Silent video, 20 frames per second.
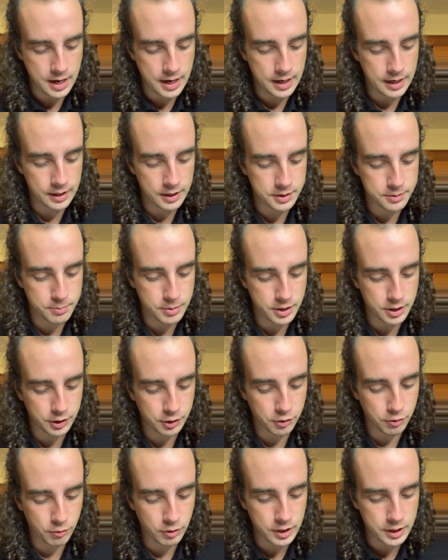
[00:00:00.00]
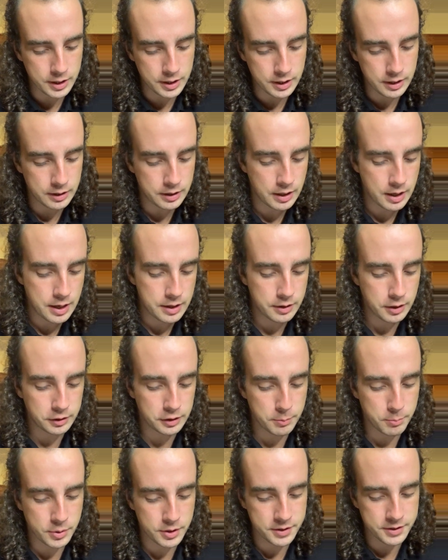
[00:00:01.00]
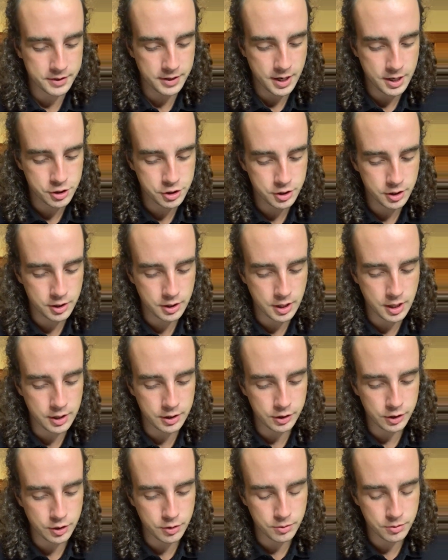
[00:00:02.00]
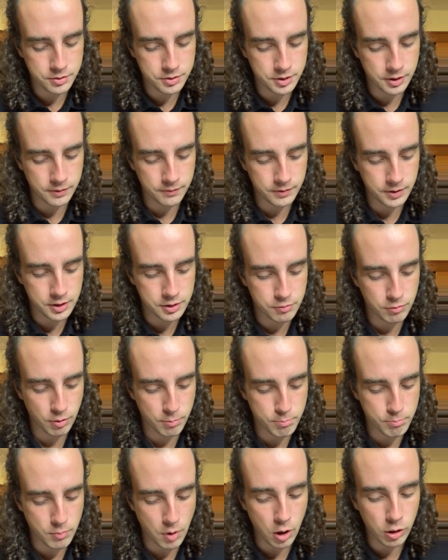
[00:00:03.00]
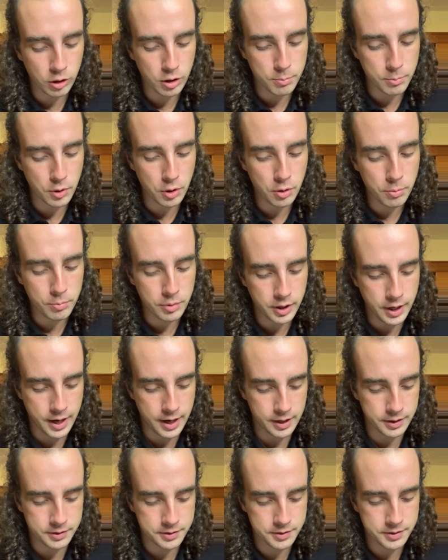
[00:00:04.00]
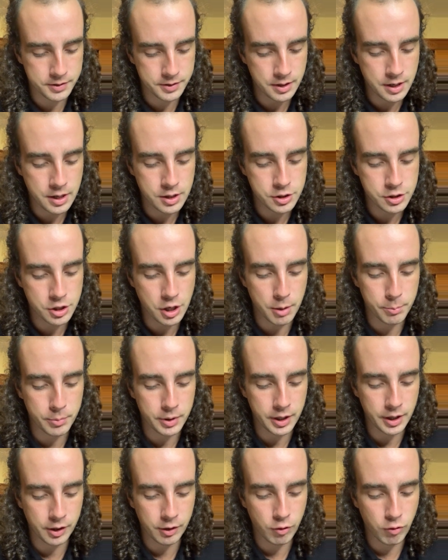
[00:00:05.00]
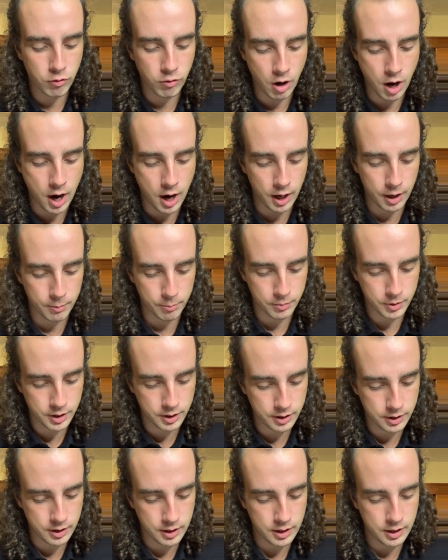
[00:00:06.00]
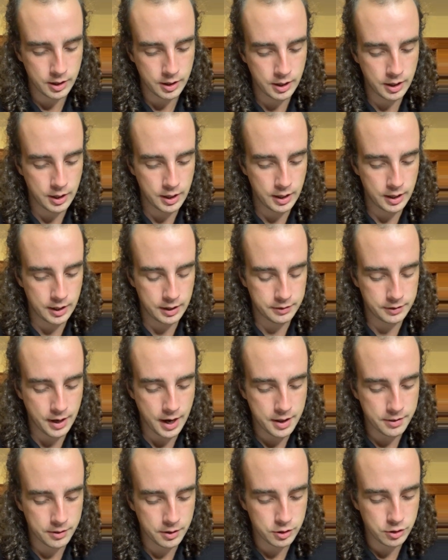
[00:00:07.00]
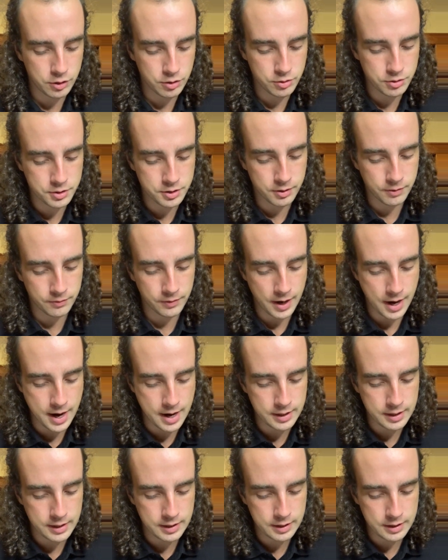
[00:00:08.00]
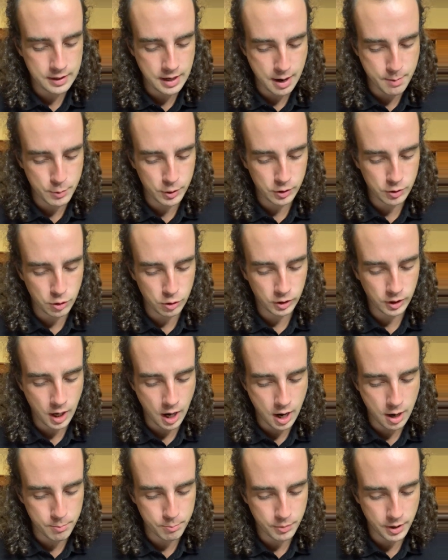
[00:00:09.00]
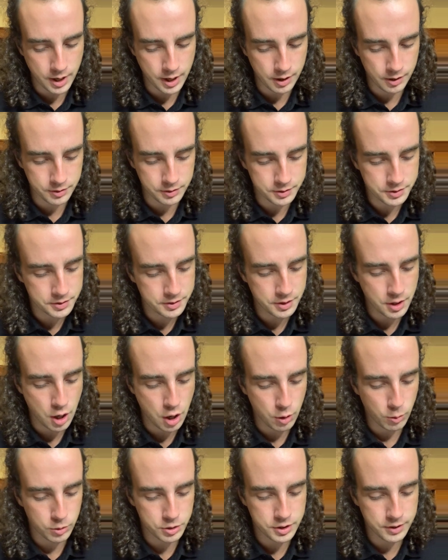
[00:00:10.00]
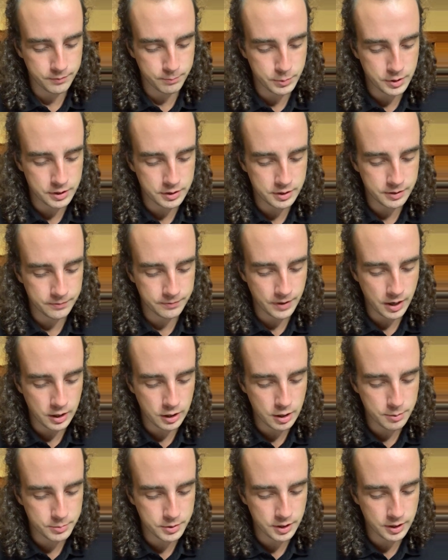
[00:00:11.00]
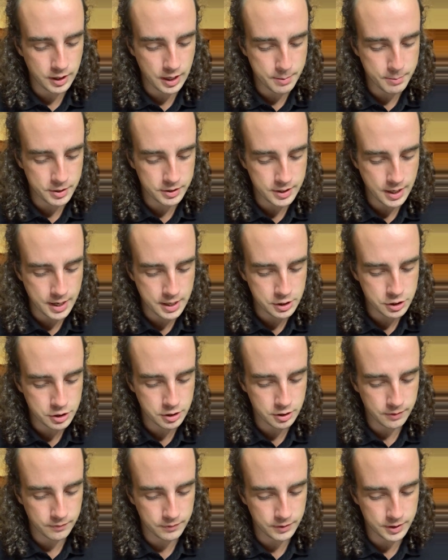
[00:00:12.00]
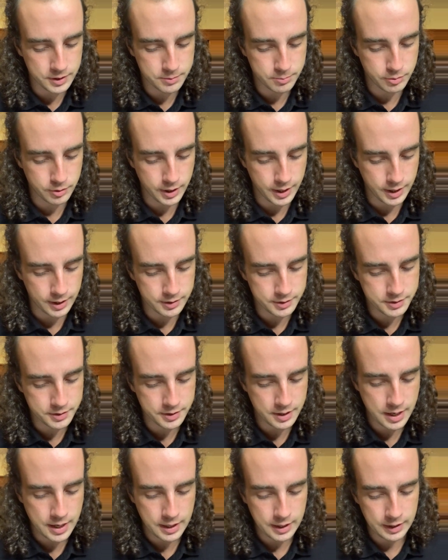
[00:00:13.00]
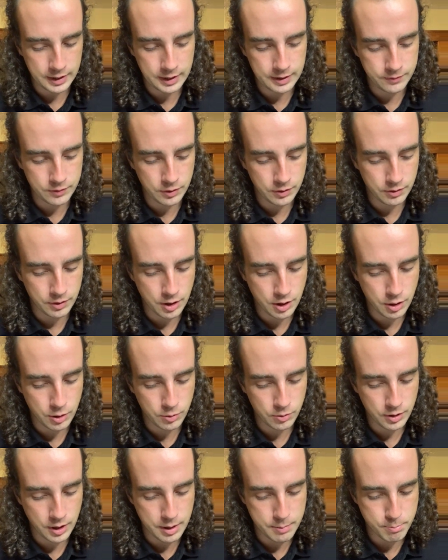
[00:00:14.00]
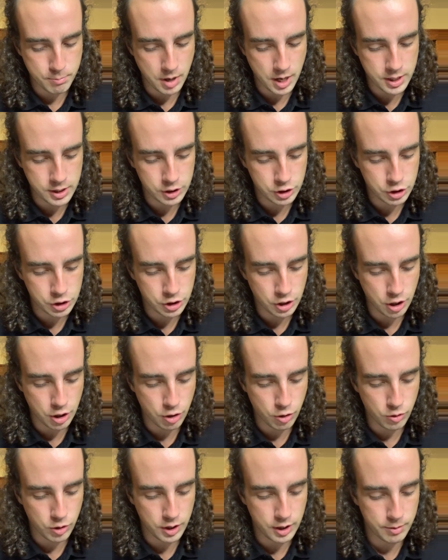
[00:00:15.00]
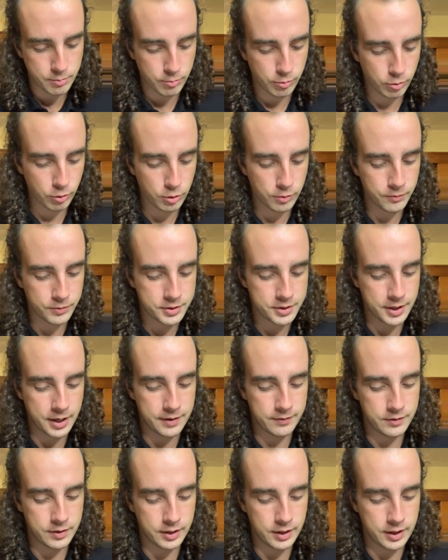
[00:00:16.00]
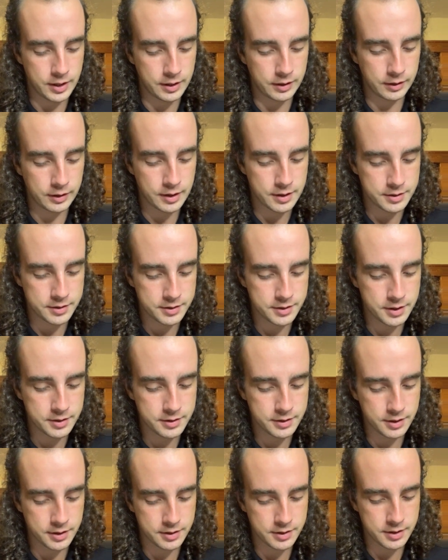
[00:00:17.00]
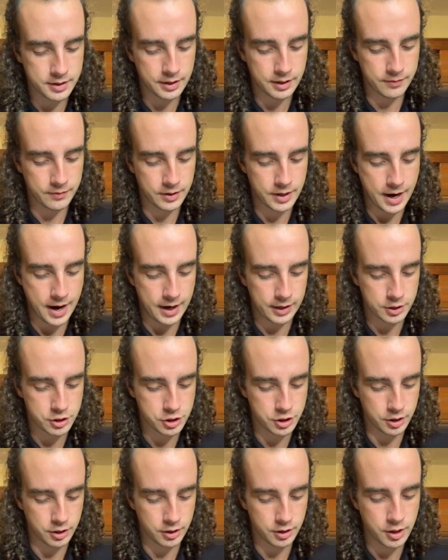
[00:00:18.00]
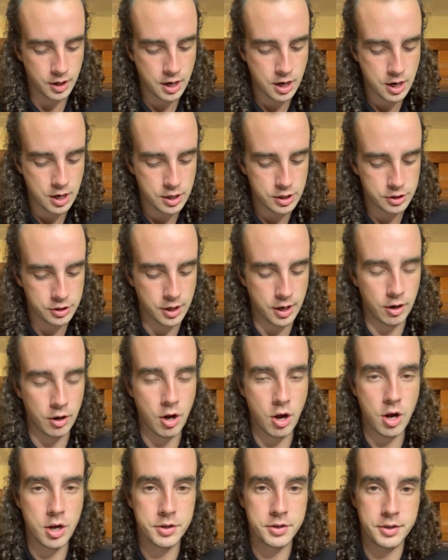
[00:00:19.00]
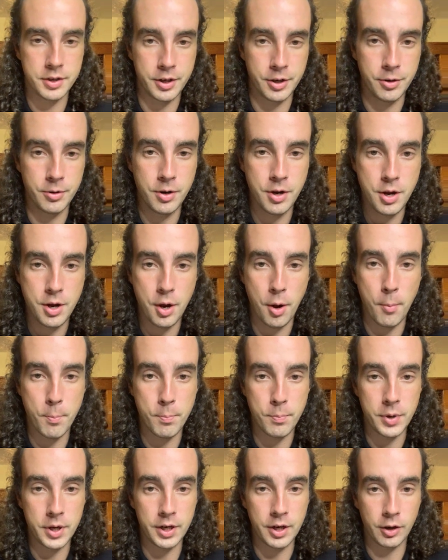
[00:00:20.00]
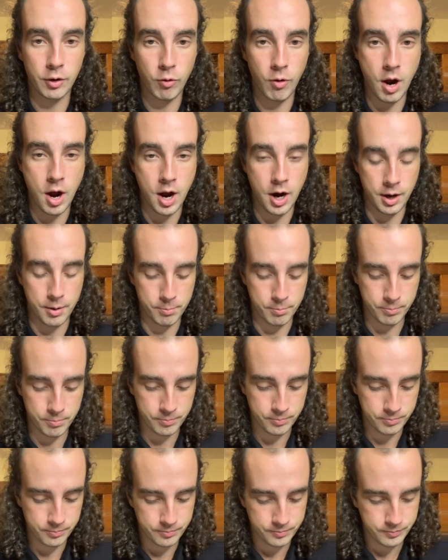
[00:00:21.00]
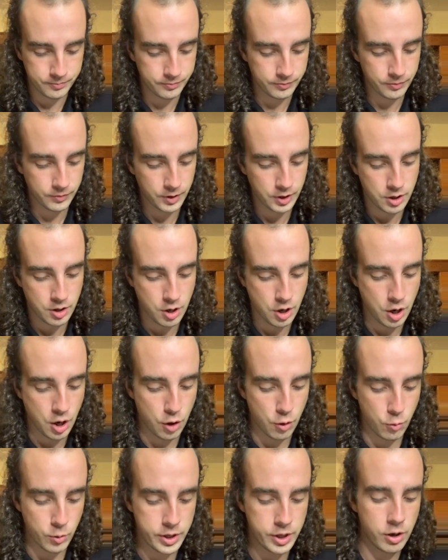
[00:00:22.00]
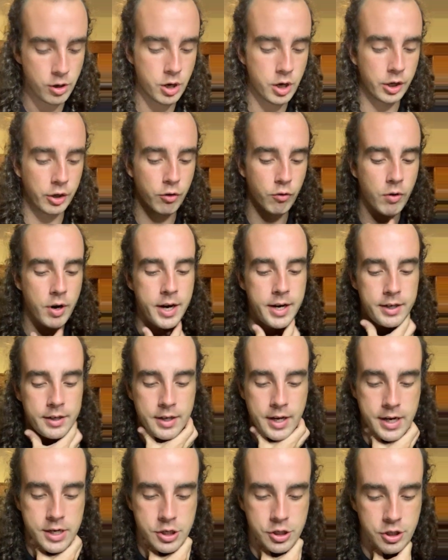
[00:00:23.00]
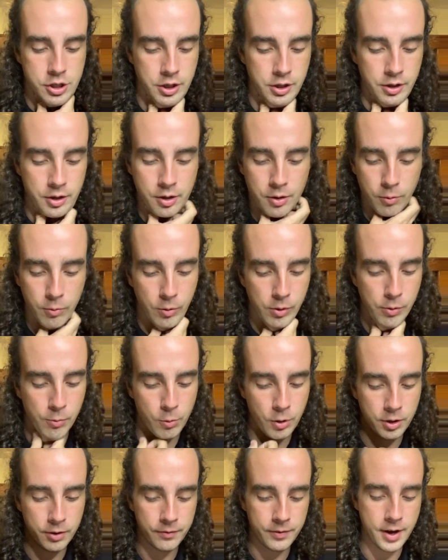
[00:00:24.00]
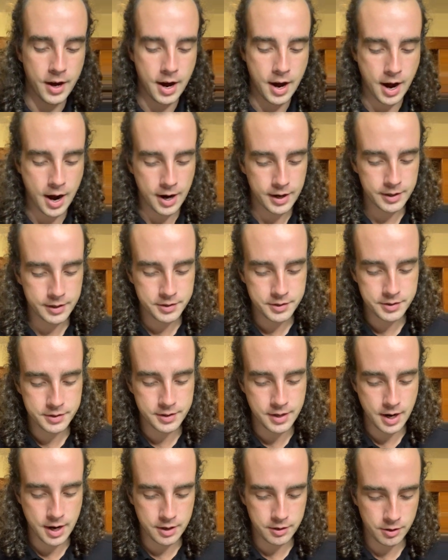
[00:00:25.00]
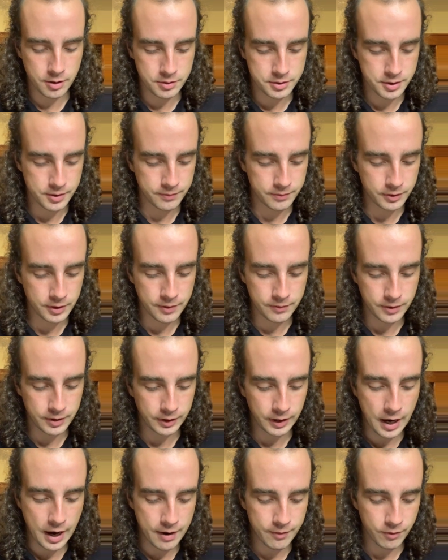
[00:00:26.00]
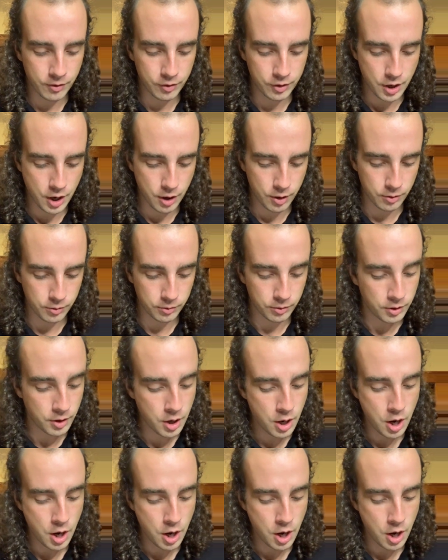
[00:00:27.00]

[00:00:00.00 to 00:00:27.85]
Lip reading: It has been agreed that the possession and use of these remarkable plants shall be a crime, and that the use of any chemical compounds which have been developed in imitation of these plants, even though they might show improved safety and consistency of an action, shall also be a crime. We are a great nation with one of the highest standards of living ever known.